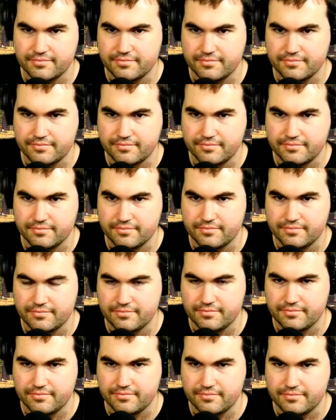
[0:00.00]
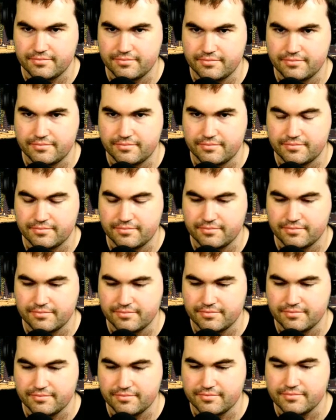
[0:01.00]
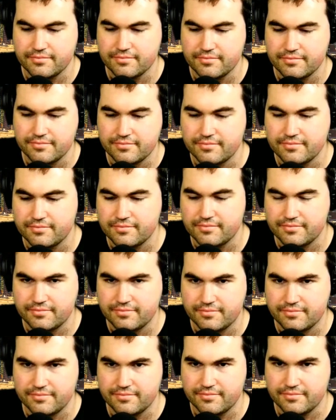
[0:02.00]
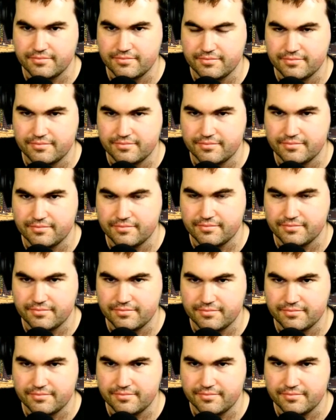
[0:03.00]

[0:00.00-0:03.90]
No words are spoken by the person on screen.